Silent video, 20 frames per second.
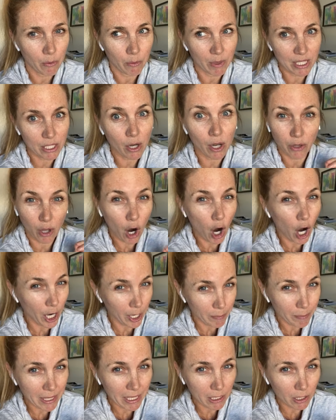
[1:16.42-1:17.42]
what's called the
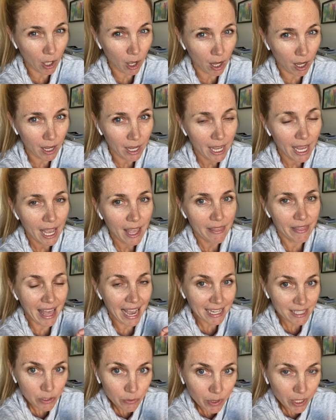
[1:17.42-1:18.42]
heartbeat law.
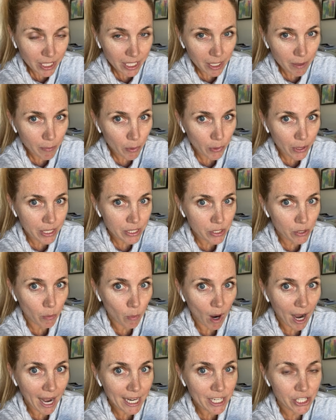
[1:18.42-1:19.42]
That's really important to
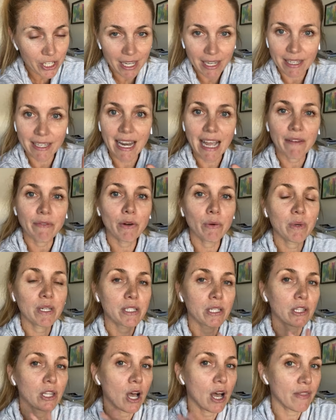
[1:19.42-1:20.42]
watch. It never
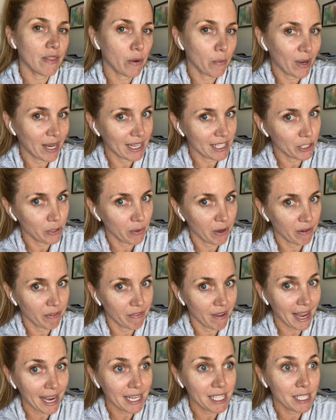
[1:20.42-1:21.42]
was a law that went into
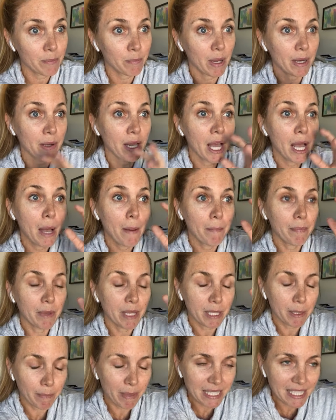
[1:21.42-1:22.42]
effect, but
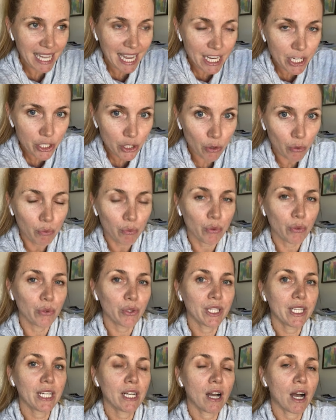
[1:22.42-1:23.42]
the potential
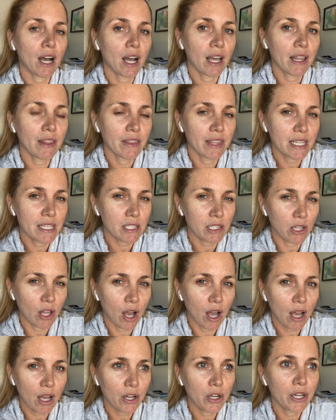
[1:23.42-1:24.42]
ruling on this
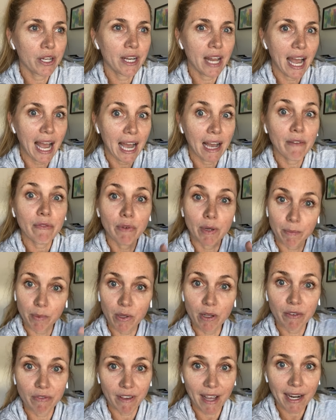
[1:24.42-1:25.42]
law could have
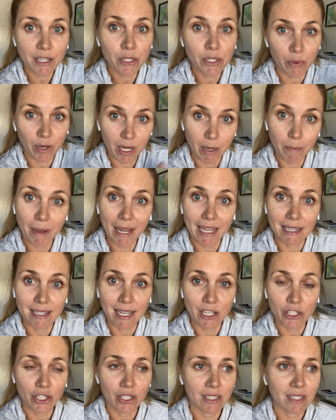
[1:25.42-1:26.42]
ripple effects. So we're going to pay
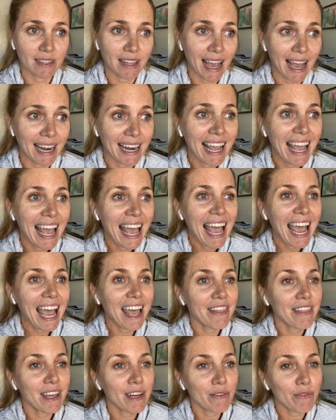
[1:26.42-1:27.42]
attention to that.
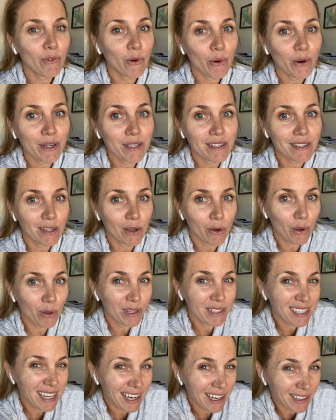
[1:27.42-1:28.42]
And then, of course, the
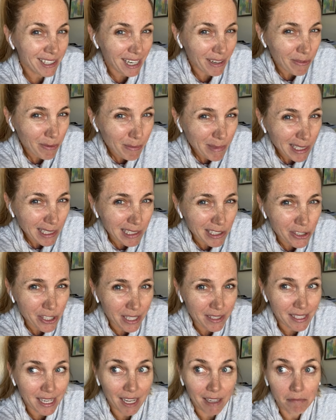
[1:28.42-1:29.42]
whole entire government could
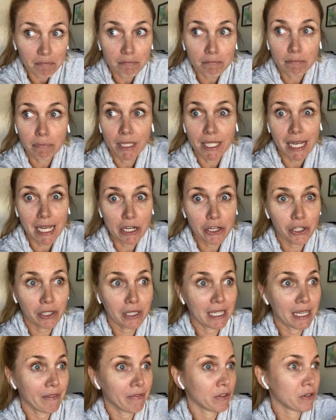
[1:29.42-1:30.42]
shut down
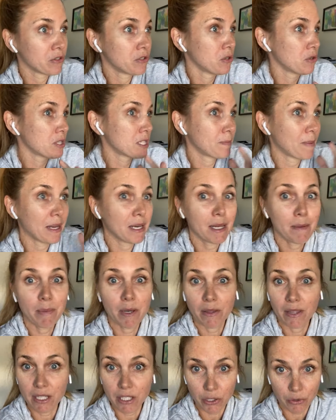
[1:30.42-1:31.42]
potentially if there's no spending
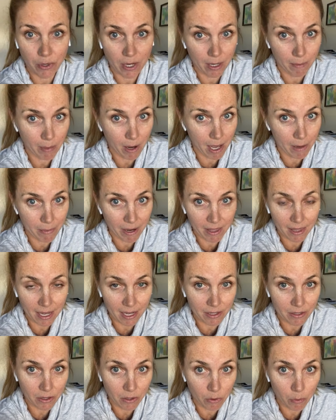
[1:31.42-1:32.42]
bill that's agreed upon by
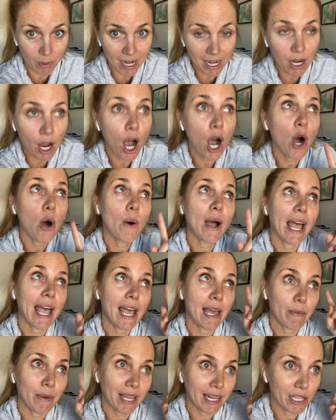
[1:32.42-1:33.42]
the end of the week. Oh,
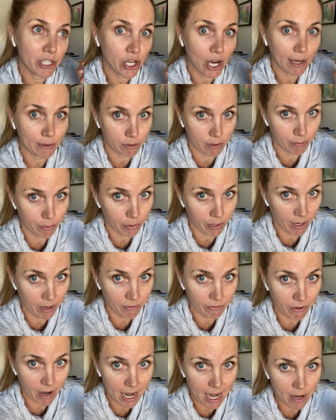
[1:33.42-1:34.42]
and we get a jobs report
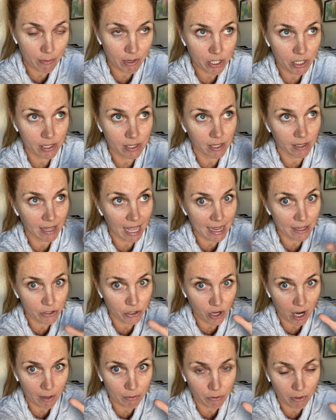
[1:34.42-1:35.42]
on Friday, which is the
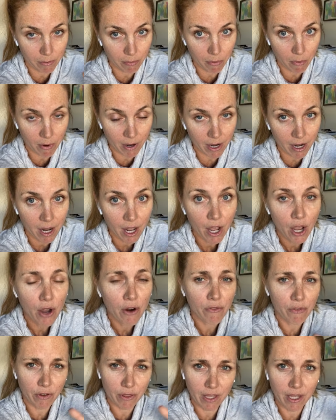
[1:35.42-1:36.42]
last jobs report
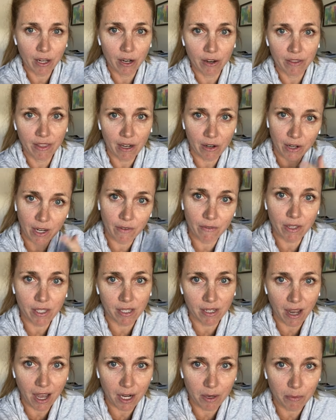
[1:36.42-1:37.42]
for the year that'll give
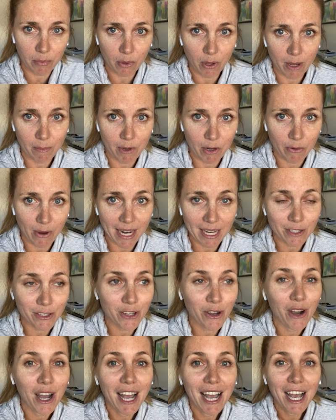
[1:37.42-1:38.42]
us an unemployment rate.
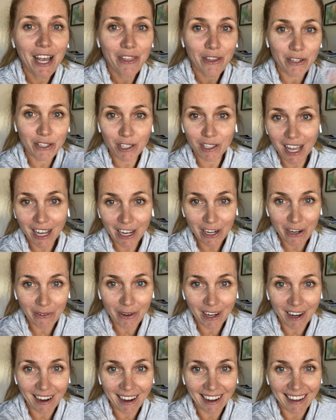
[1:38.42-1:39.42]
So there's a lot
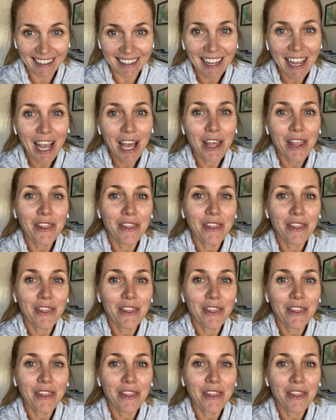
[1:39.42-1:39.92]
going on.